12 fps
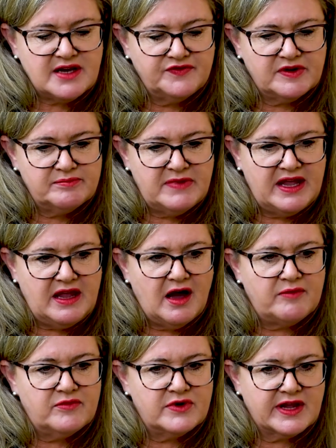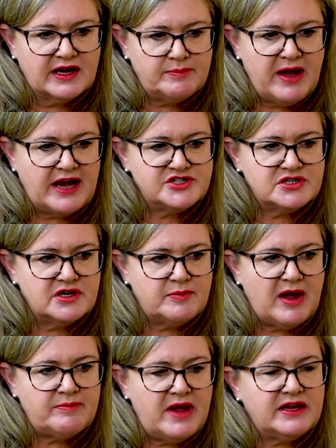for me, I'm really passionate
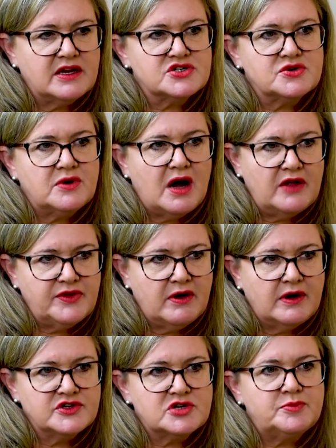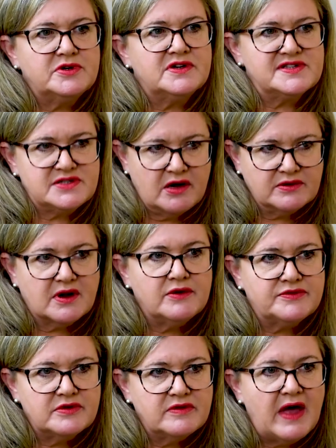about making sure other entrepreneurs don't go
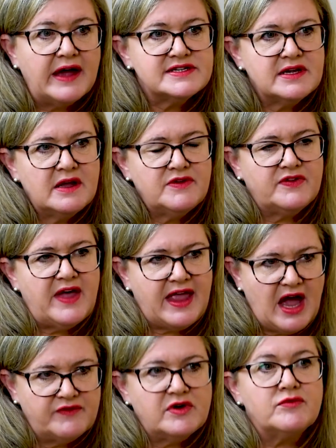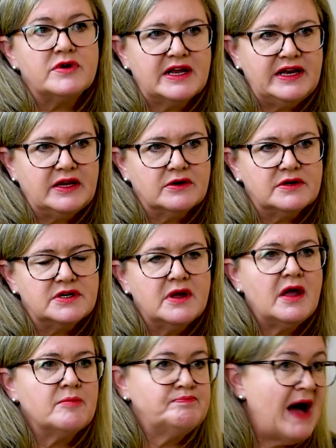through that they have a really good
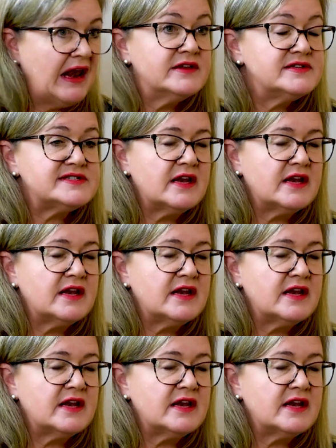balance.